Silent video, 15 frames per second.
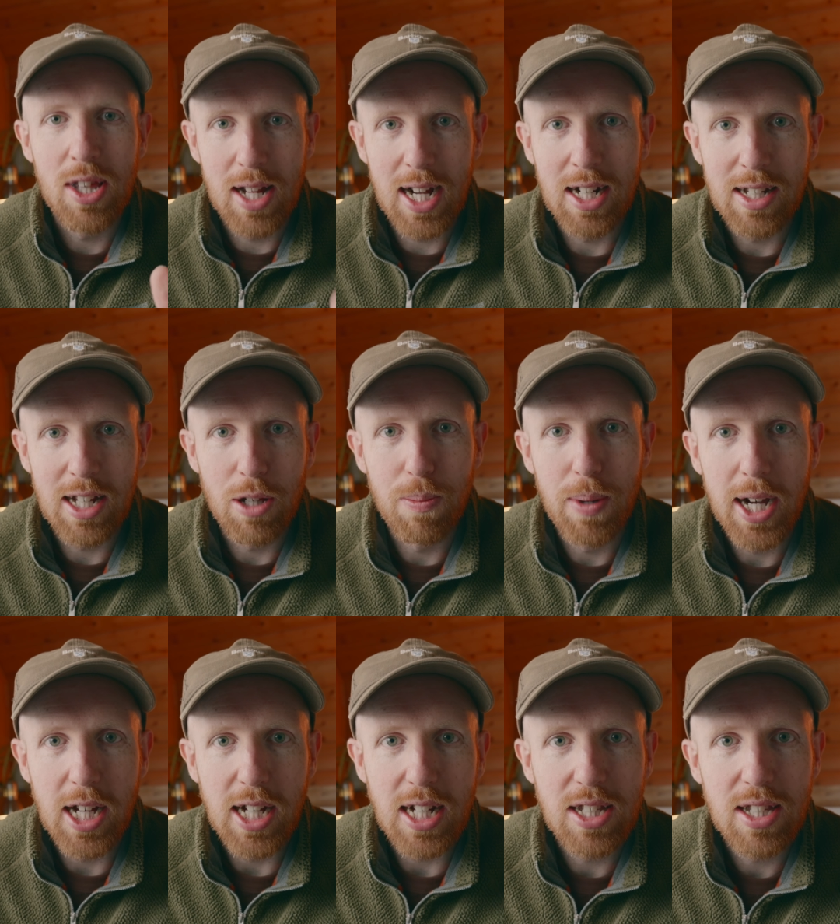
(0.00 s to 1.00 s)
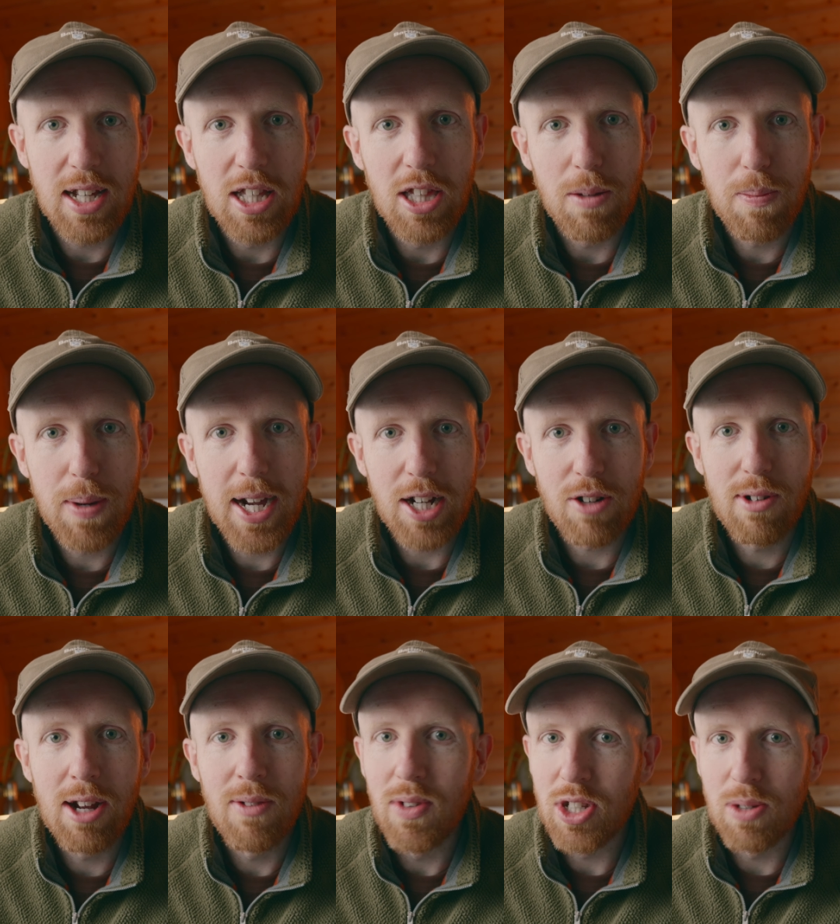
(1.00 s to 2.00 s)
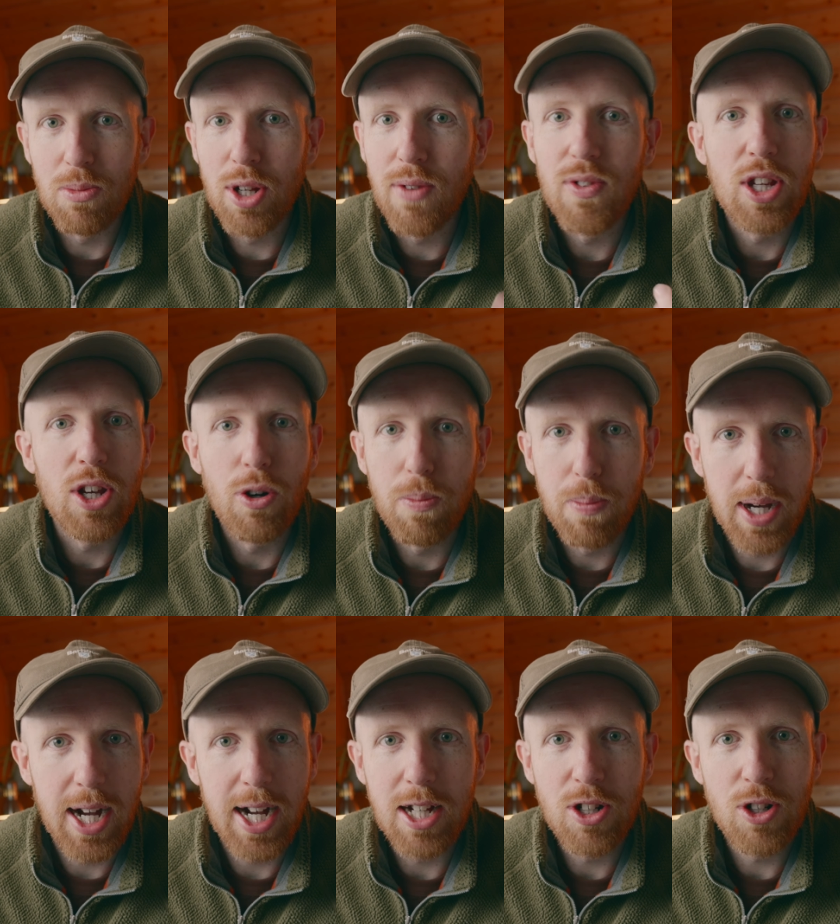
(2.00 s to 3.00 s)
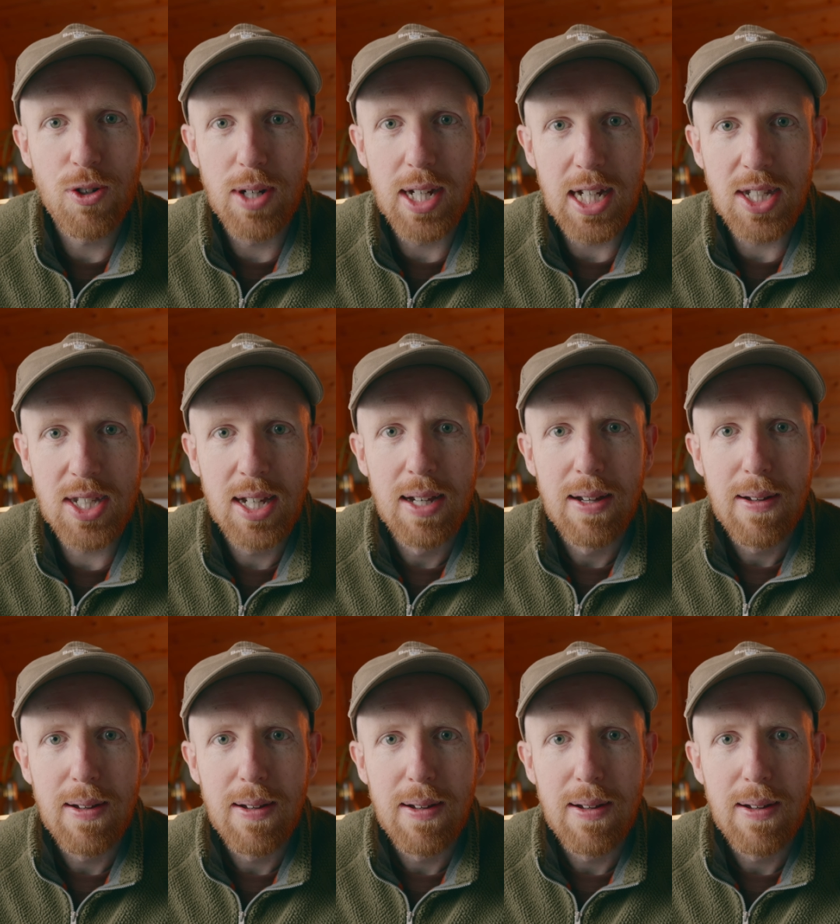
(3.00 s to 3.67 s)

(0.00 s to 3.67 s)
the Langdale Pikes in the background. There's some lovely old pine trees.